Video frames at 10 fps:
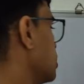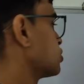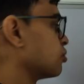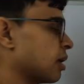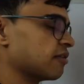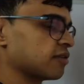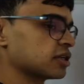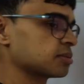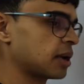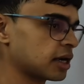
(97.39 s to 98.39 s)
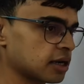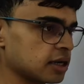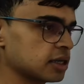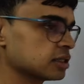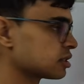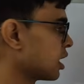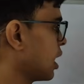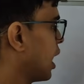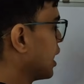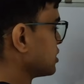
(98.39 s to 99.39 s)
So my first pattern is
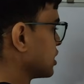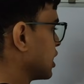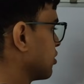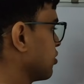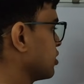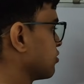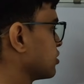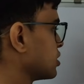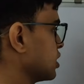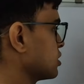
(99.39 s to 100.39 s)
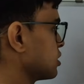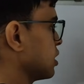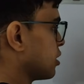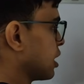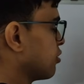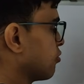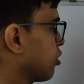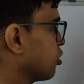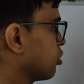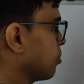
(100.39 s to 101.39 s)
I start with physics, then
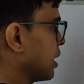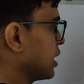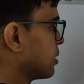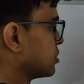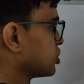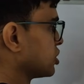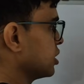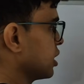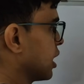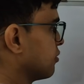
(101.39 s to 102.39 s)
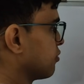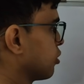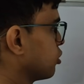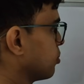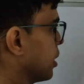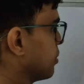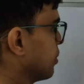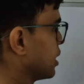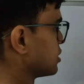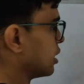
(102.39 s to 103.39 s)
followed by chemistry and followed by
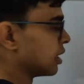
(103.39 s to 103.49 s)
math.